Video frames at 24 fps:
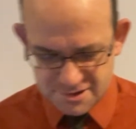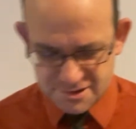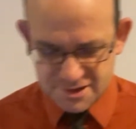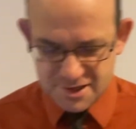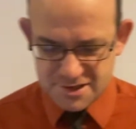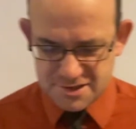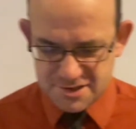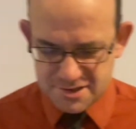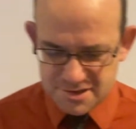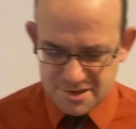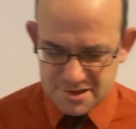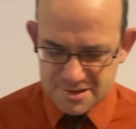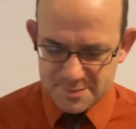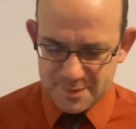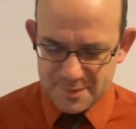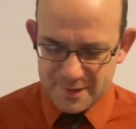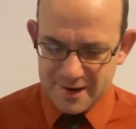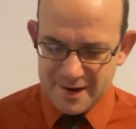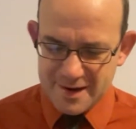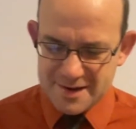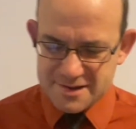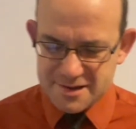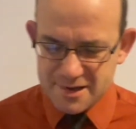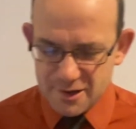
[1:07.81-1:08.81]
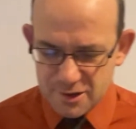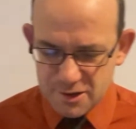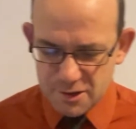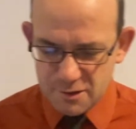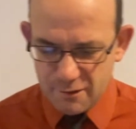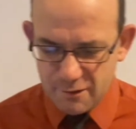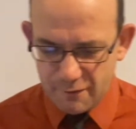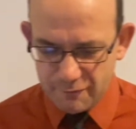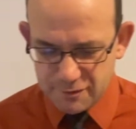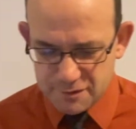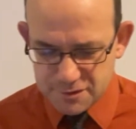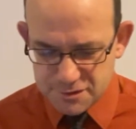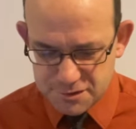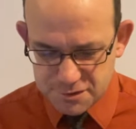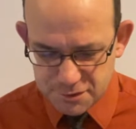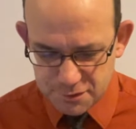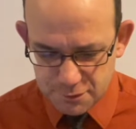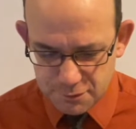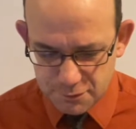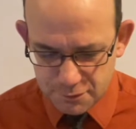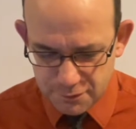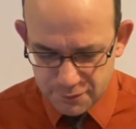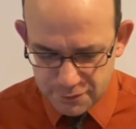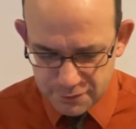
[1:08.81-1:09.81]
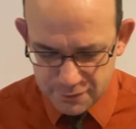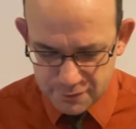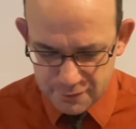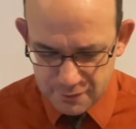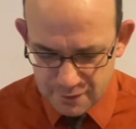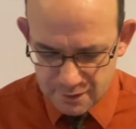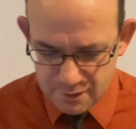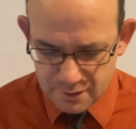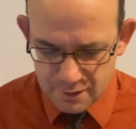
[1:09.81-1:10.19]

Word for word: Jesus says, But I tell you of a truth,